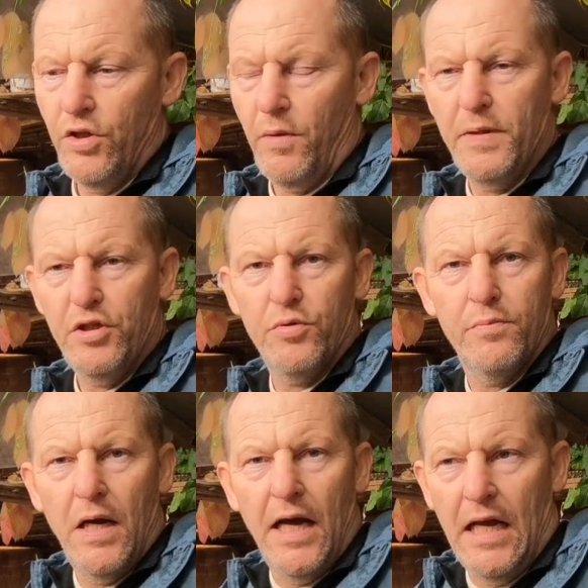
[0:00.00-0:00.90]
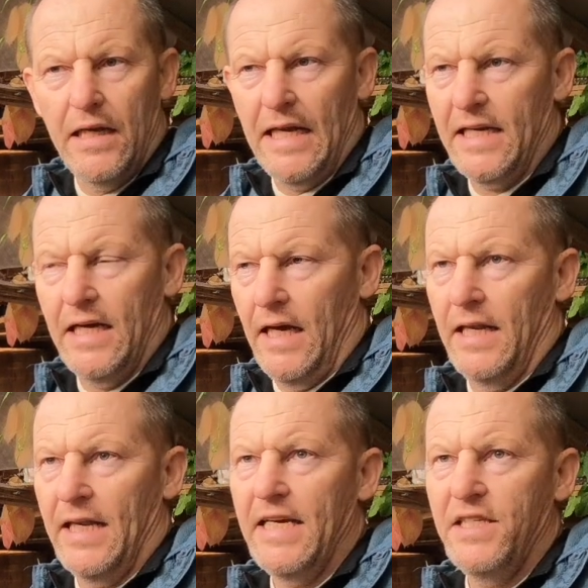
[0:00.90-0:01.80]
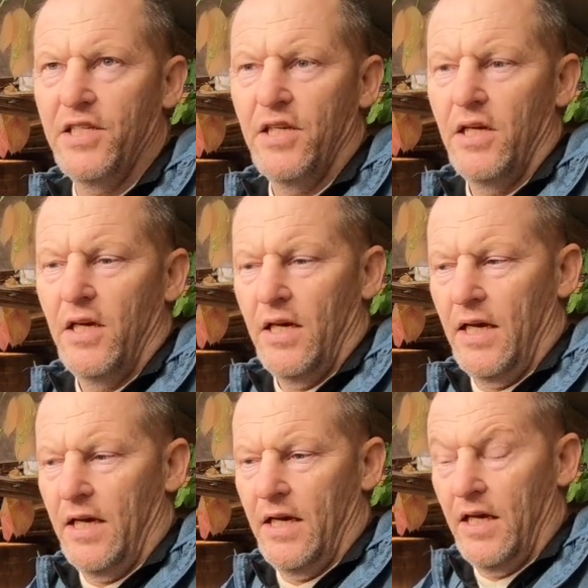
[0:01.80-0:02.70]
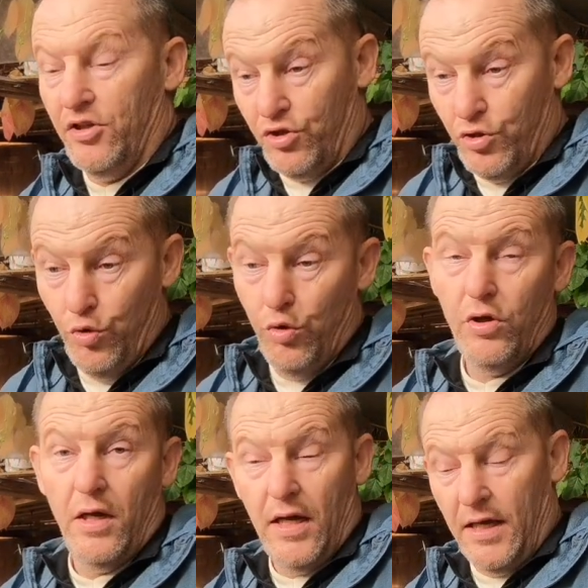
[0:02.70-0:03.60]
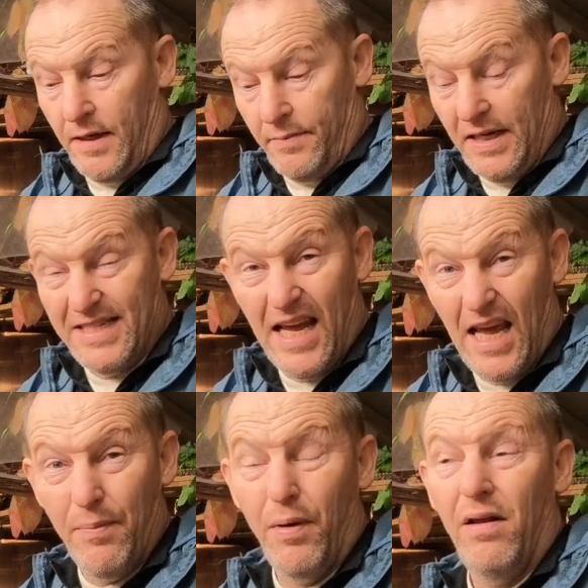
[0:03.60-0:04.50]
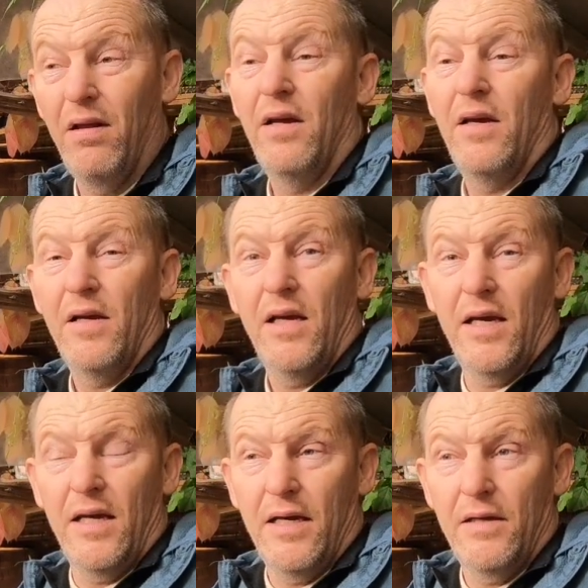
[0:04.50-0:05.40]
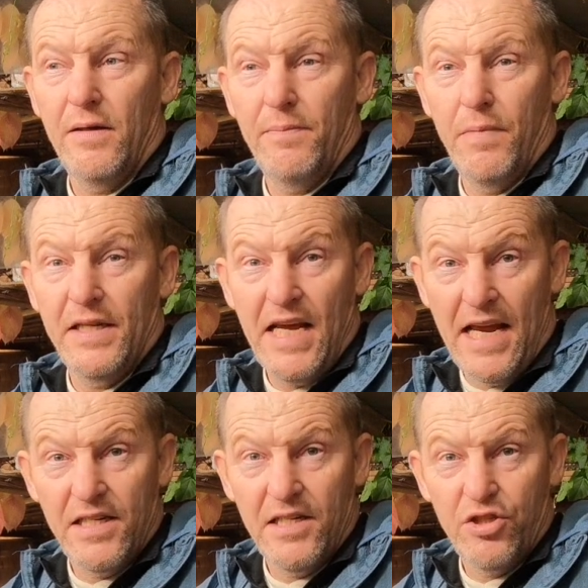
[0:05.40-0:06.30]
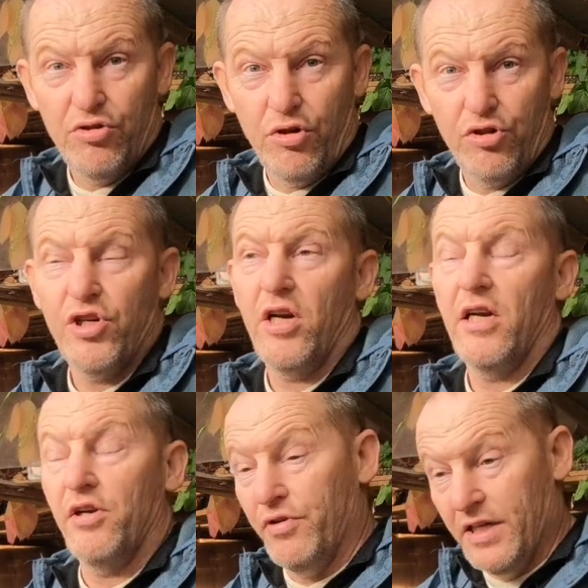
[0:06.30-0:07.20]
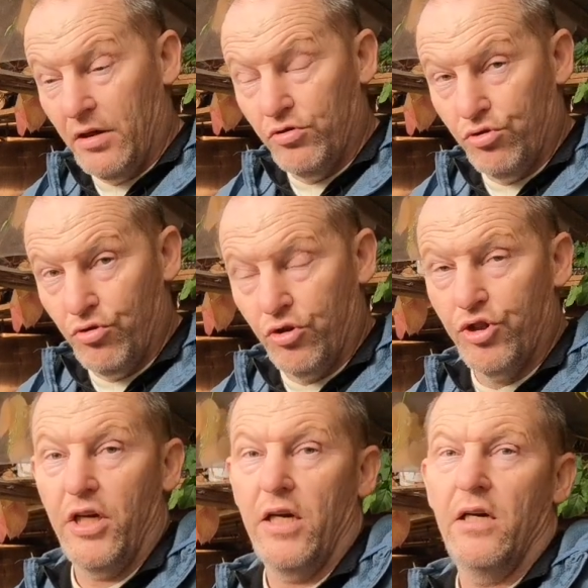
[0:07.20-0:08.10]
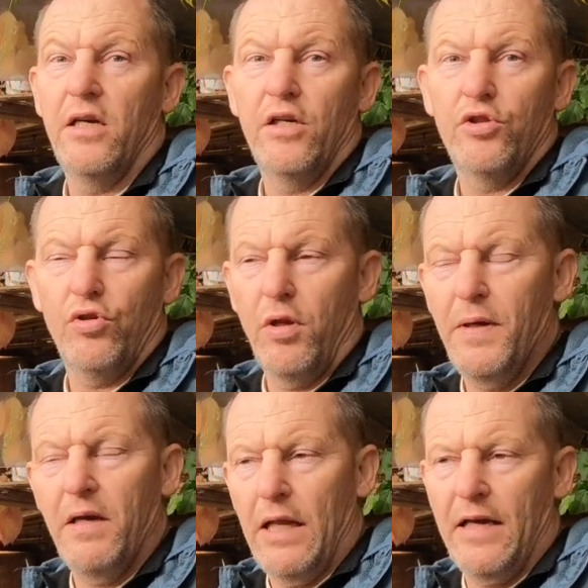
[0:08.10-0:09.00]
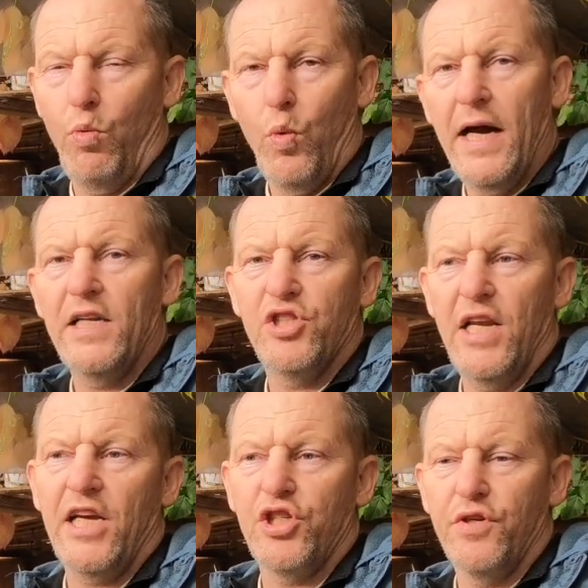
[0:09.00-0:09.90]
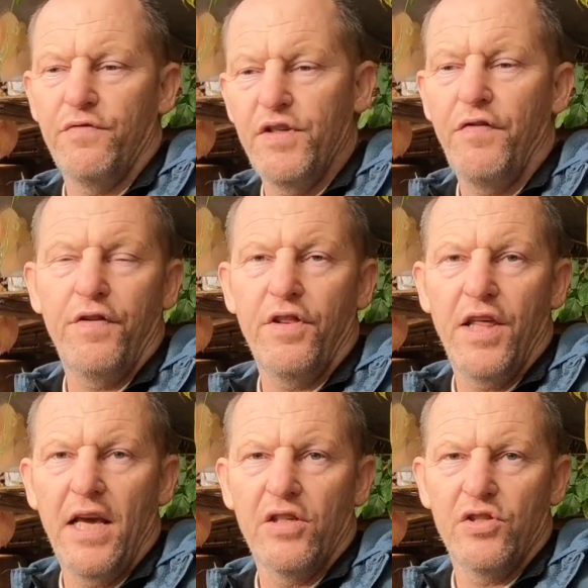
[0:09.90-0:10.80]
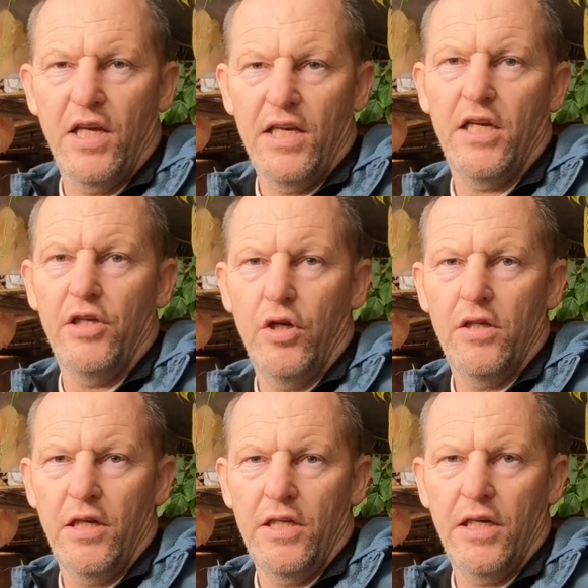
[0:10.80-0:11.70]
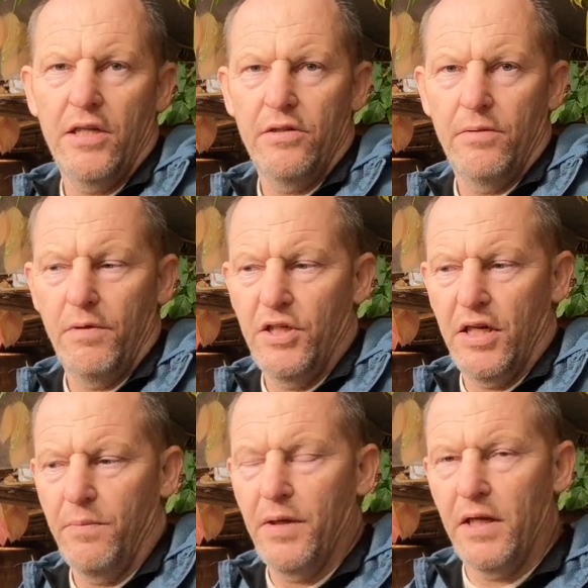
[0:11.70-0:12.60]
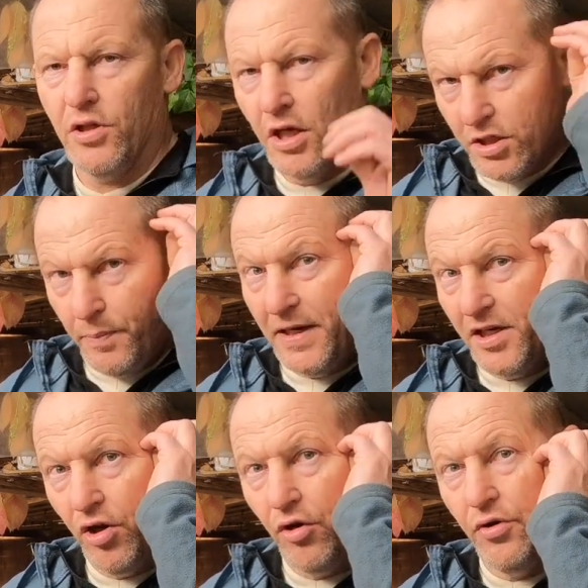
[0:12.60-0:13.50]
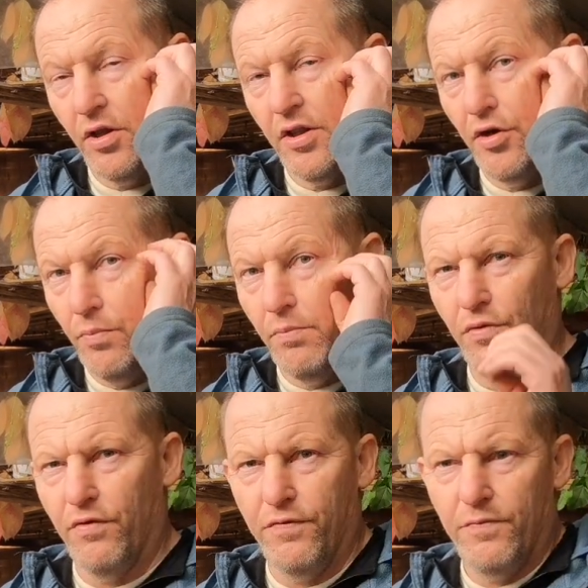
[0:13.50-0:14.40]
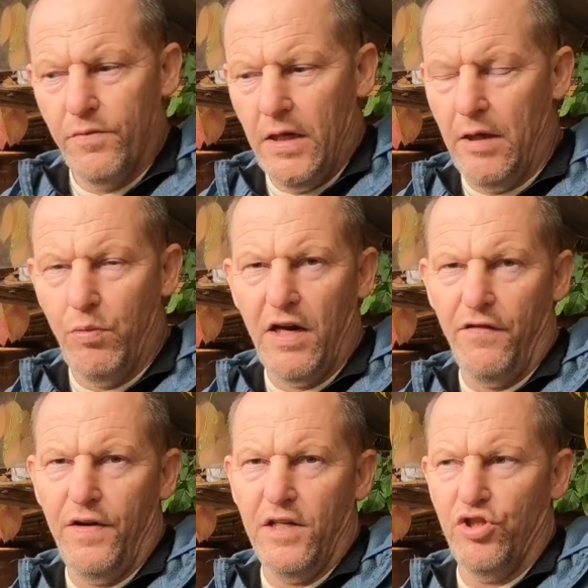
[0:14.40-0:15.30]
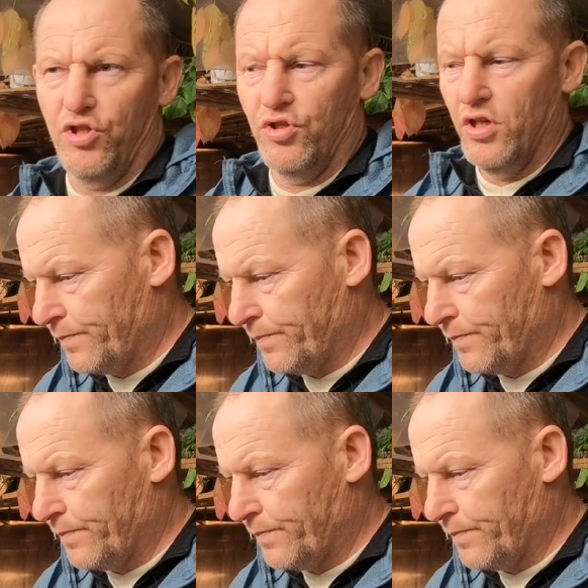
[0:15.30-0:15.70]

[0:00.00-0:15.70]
be some like a light, a stool, a table, a tented structure, a greenhouse structure. So there'll be a wide selection of different things that you can build depending on the number of WangerFlanges.